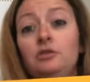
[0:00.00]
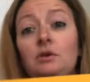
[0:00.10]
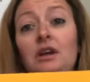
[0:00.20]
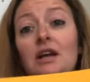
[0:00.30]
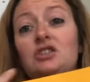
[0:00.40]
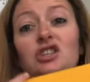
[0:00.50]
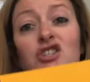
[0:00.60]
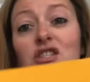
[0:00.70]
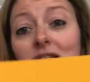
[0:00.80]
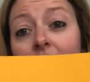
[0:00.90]
can actually
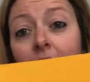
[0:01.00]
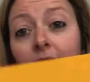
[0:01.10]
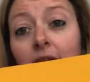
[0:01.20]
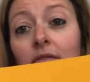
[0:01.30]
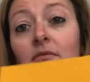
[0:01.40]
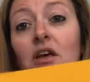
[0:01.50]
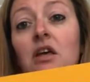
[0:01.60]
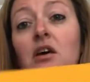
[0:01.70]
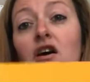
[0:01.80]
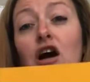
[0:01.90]
just cut it
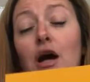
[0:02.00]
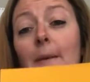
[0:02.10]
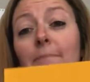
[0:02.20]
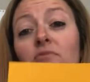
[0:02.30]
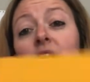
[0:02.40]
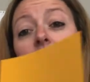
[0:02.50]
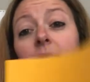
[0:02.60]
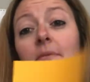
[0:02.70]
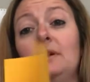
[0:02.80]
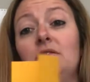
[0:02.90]
right up the
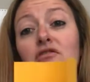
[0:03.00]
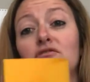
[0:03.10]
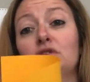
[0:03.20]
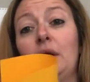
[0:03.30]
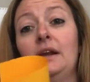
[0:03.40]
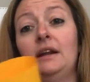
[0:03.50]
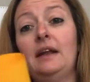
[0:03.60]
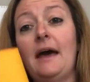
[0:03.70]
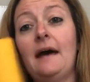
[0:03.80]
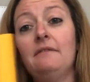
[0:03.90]
middle, cut it in
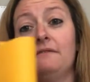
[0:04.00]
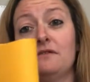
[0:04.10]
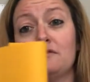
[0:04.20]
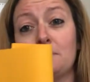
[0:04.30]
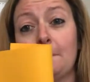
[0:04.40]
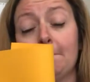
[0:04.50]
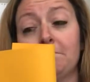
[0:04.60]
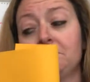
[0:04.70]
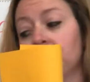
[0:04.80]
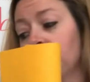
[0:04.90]
half,
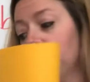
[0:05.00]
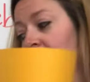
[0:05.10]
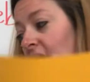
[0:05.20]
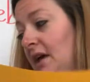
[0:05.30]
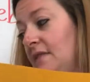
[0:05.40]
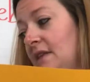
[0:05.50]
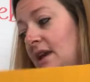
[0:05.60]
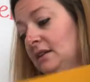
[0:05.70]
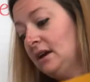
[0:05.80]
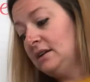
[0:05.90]
and
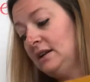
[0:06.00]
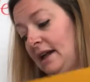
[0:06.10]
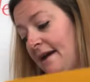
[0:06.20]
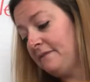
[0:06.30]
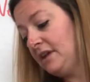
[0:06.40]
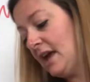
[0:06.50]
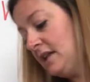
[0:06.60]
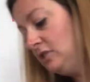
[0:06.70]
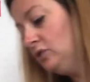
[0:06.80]
then cut it in half again, and you'll